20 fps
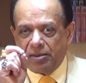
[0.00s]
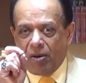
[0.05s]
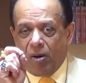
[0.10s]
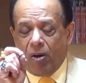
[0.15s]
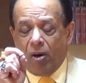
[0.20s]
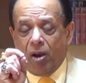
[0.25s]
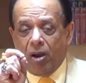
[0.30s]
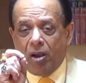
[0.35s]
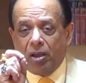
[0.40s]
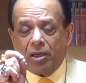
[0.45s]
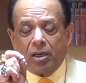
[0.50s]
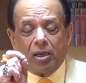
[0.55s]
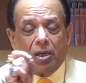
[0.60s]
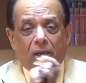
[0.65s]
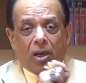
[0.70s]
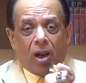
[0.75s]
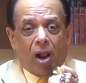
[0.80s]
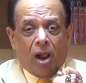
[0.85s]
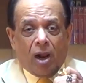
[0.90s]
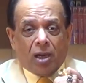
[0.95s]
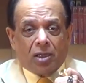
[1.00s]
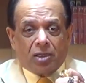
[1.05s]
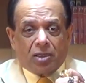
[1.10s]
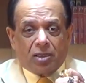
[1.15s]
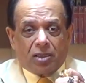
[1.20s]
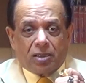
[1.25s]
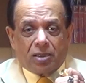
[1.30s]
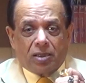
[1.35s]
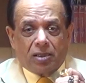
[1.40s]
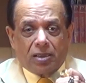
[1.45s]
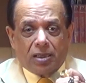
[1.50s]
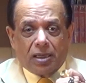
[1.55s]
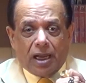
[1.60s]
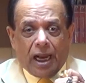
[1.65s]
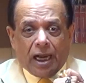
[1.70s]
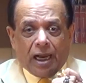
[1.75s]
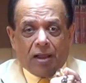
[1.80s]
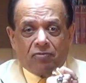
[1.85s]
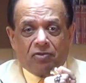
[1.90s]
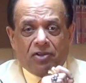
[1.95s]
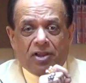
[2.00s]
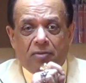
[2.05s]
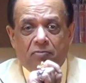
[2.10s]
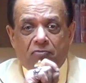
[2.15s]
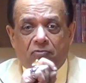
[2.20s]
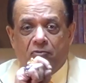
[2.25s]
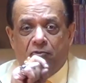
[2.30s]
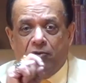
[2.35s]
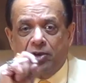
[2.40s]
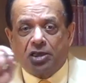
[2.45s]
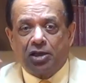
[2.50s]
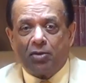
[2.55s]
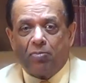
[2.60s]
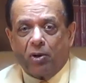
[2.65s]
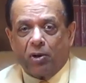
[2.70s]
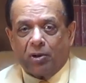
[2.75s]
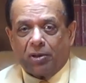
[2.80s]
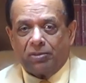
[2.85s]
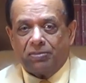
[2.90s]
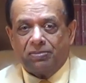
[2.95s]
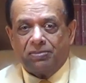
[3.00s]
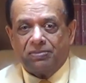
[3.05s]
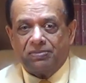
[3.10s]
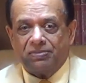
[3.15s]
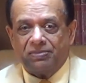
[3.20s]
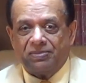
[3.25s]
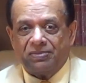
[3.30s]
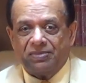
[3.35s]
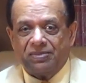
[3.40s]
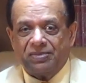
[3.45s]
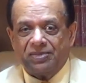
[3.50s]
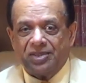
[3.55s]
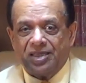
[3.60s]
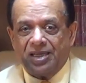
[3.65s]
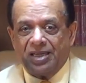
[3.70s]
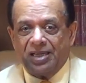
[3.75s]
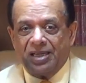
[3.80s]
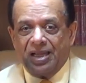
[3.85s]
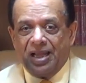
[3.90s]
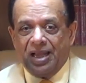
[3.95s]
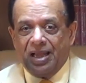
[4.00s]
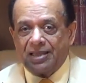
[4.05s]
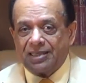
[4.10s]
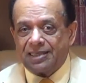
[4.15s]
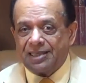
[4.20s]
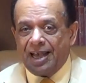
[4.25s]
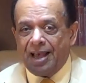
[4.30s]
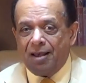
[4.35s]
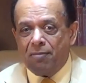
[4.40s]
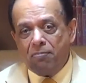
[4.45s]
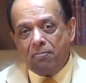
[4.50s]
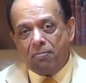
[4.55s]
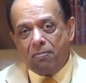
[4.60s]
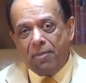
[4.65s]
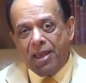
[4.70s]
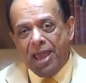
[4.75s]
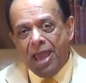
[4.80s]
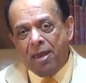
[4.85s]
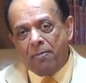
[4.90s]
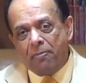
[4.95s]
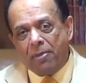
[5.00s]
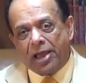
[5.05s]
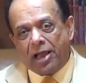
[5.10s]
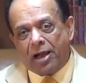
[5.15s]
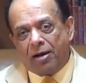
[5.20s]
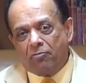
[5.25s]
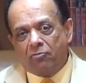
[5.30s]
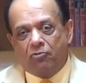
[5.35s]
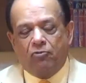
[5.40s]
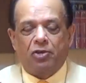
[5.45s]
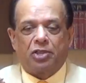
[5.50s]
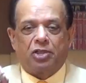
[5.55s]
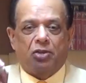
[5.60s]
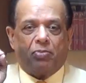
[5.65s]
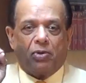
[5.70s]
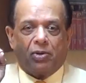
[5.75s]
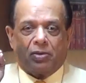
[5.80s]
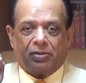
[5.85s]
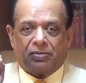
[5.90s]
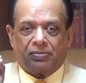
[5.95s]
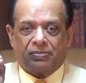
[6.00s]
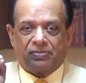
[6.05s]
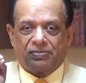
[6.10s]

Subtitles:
or none of them visible. Some may become visible.